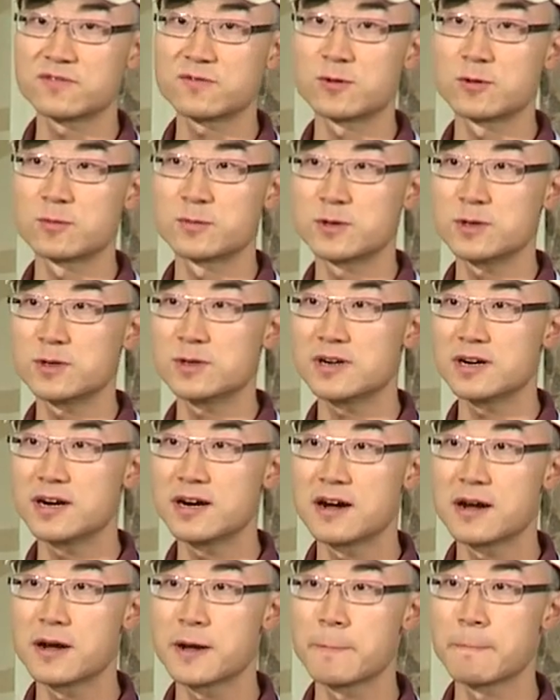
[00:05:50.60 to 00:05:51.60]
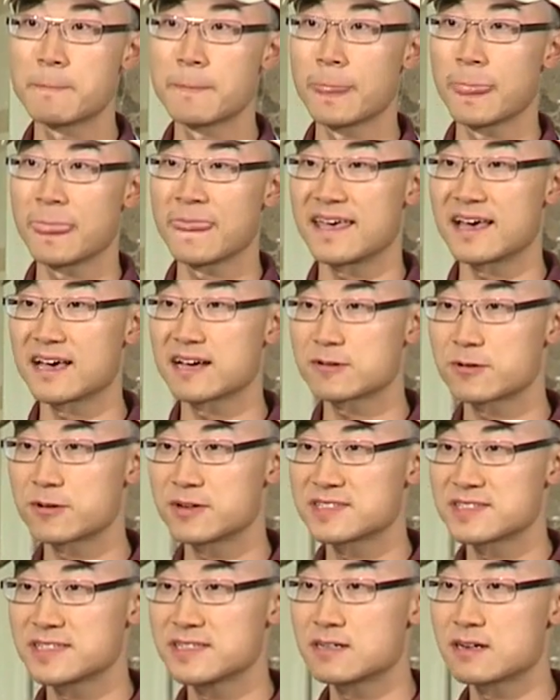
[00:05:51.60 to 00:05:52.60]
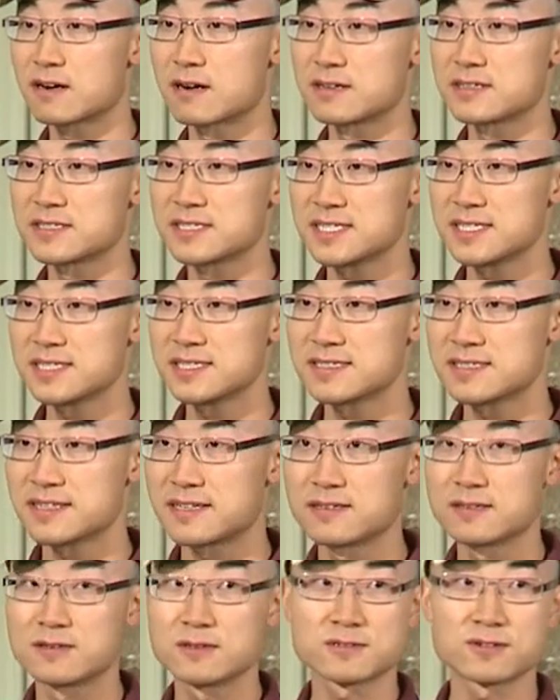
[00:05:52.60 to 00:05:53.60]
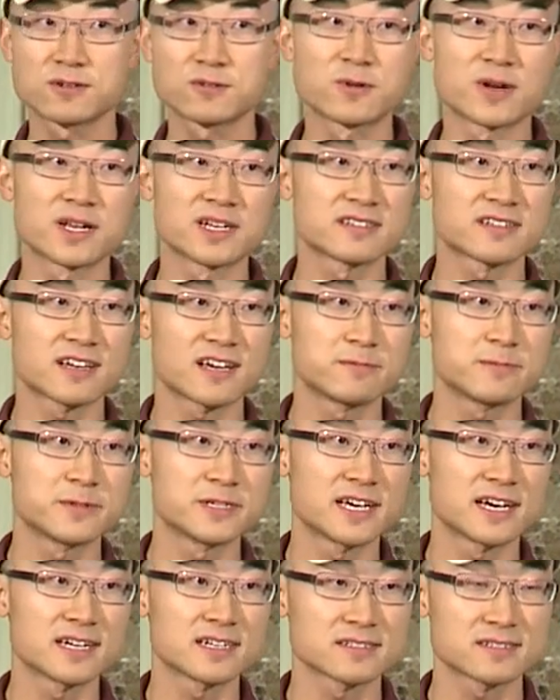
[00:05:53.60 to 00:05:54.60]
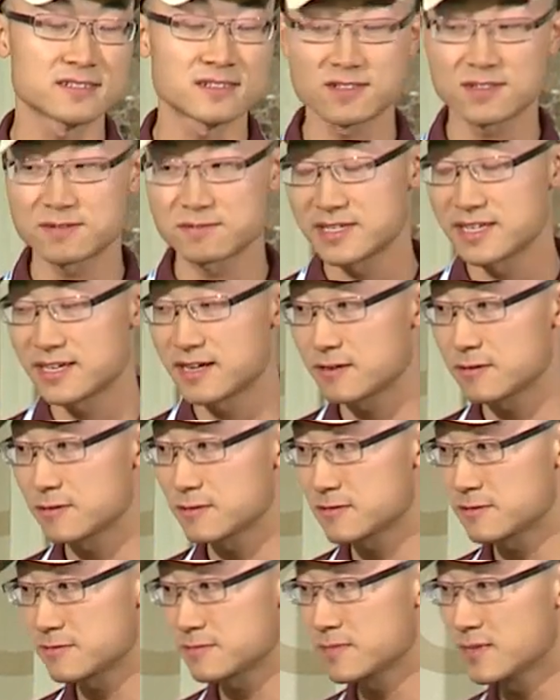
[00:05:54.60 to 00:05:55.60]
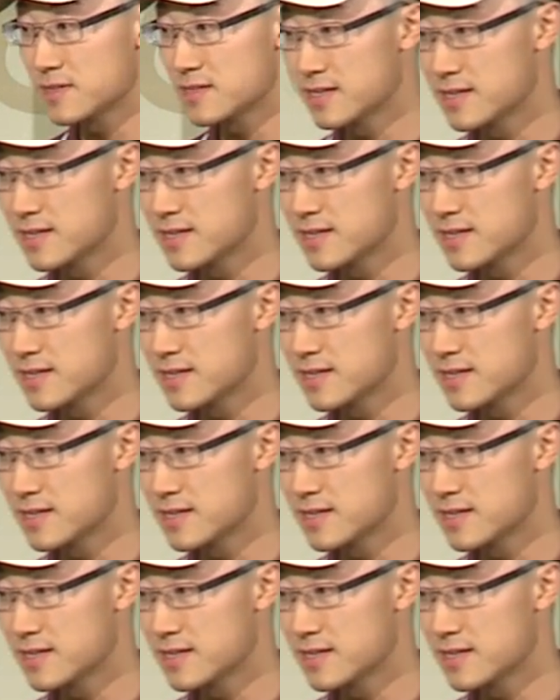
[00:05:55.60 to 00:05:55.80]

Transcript: formal uh, accuracy guarantees and also running time analysis of the algorithm.